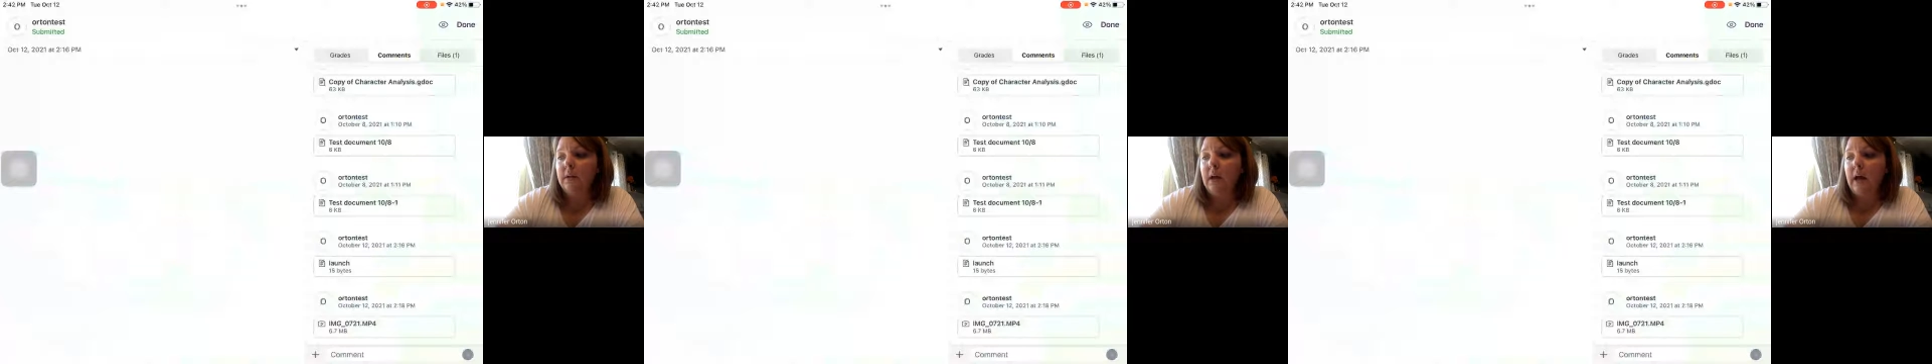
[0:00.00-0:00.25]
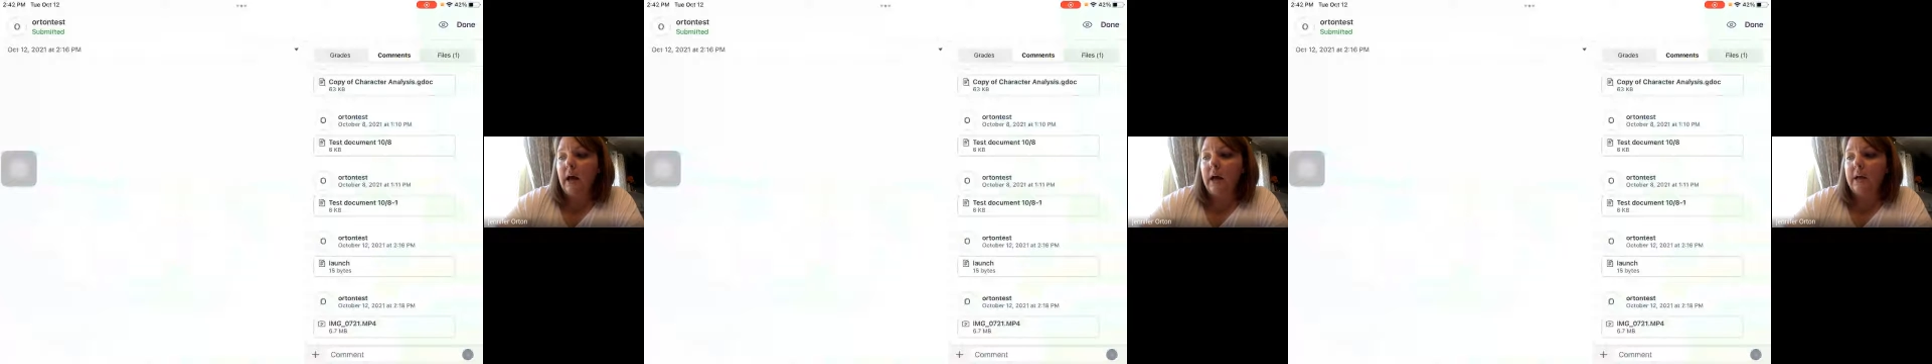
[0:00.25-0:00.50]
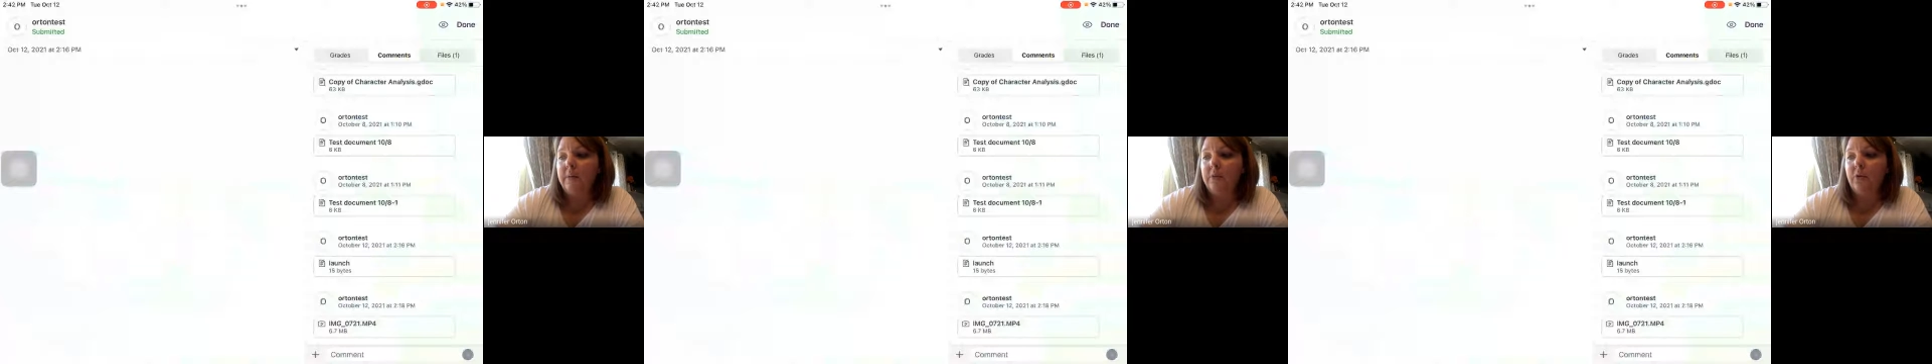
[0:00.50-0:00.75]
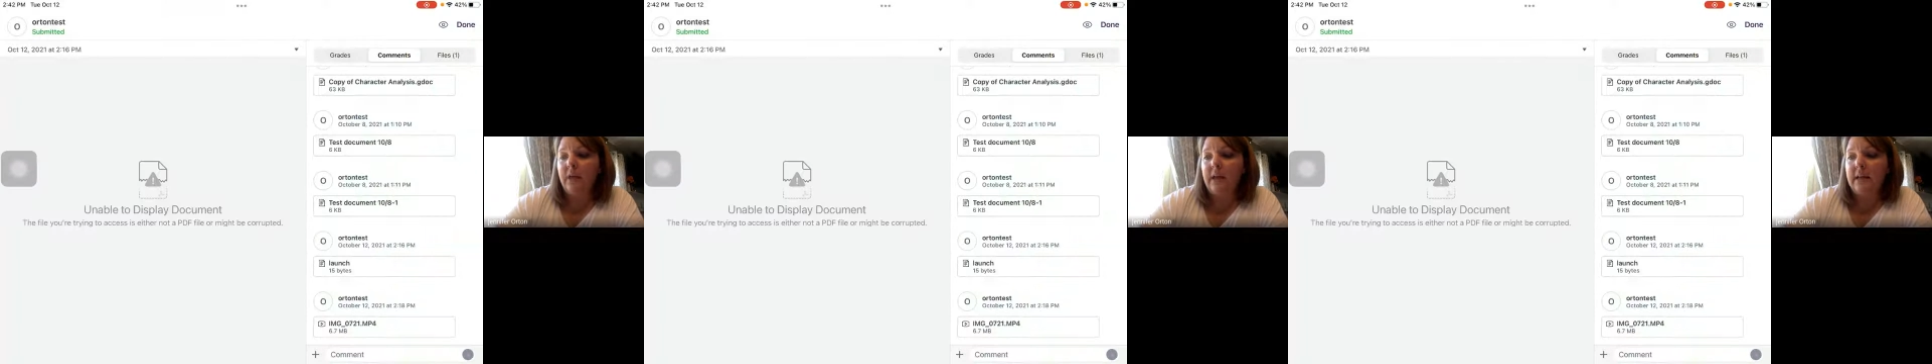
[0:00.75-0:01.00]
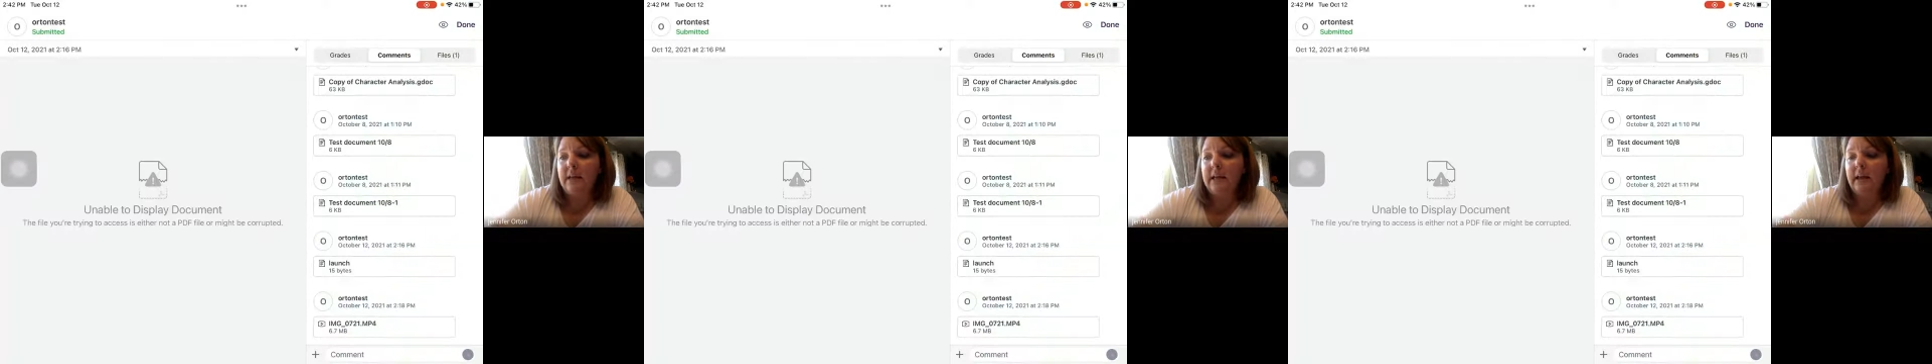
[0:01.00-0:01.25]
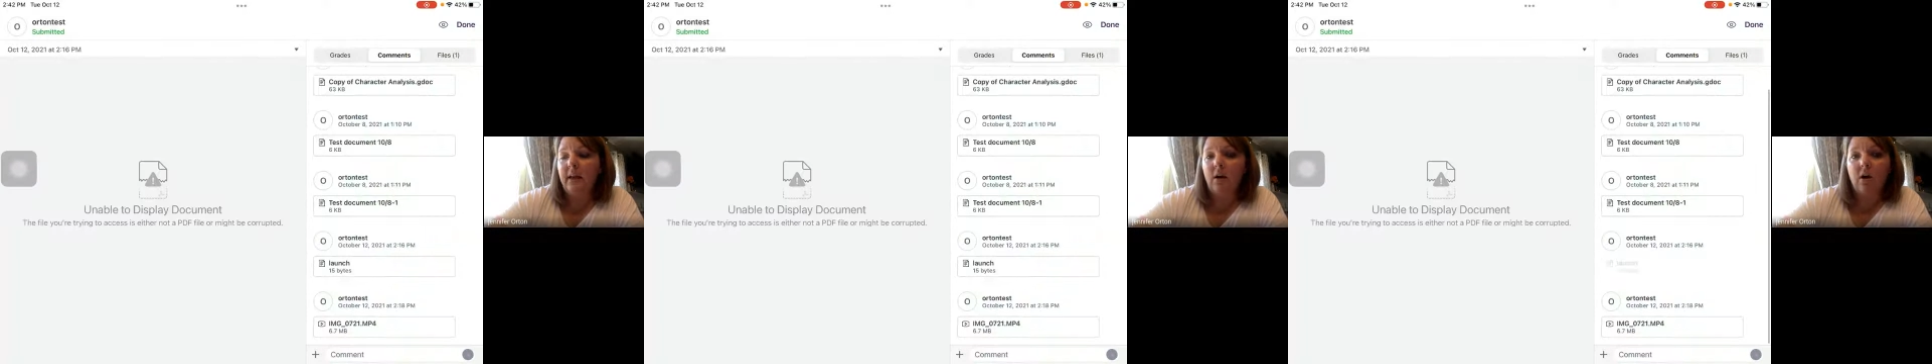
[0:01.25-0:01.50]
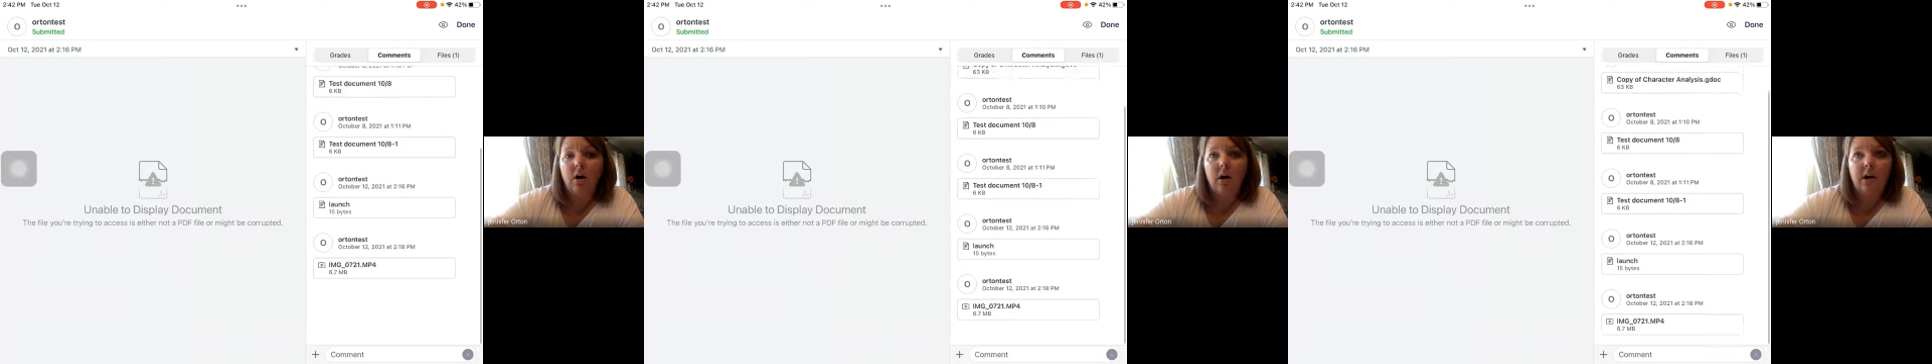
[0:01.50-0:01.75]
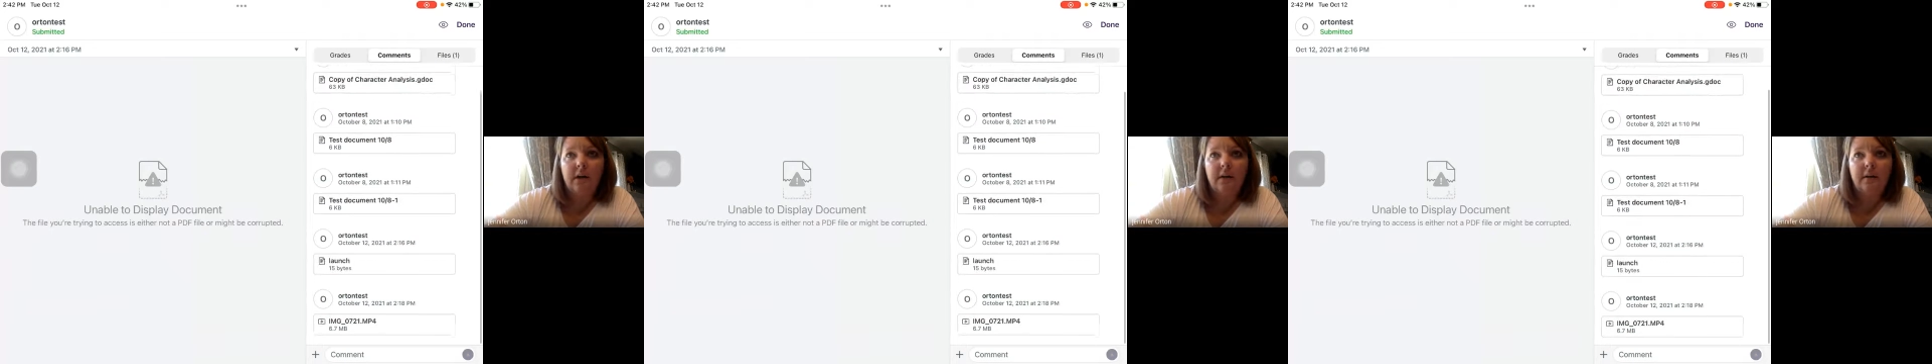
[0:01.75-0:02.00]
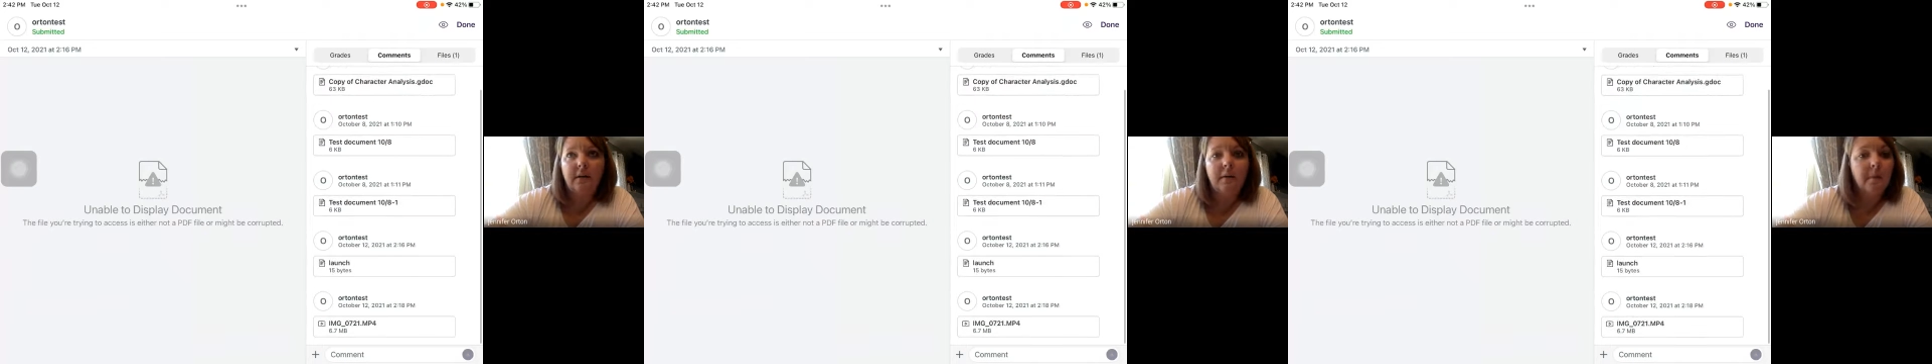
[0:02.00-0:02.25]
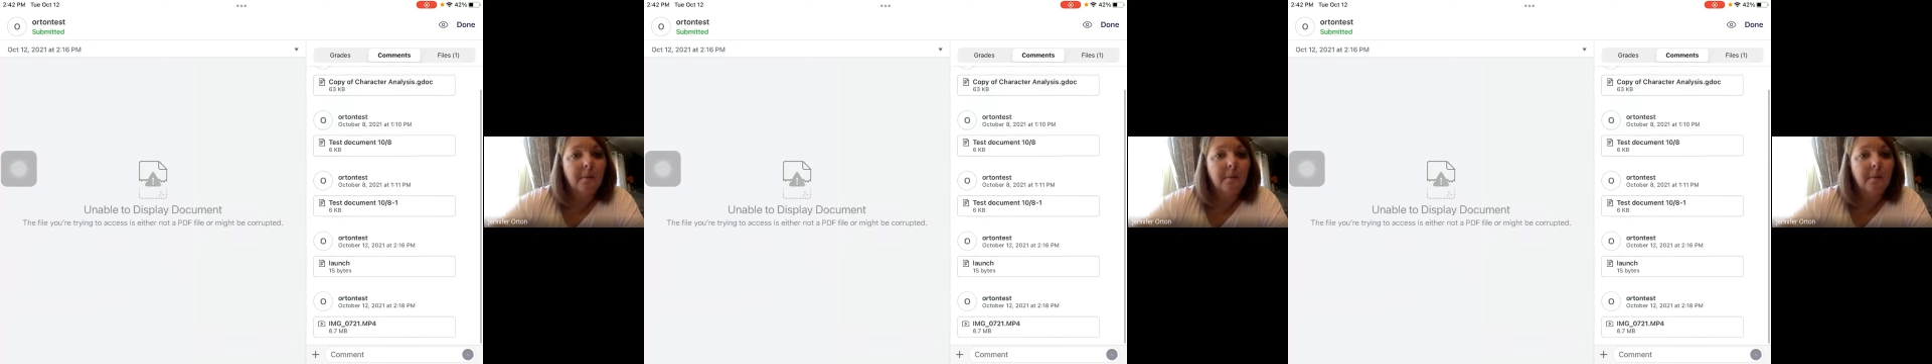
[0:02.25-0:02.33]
am grading on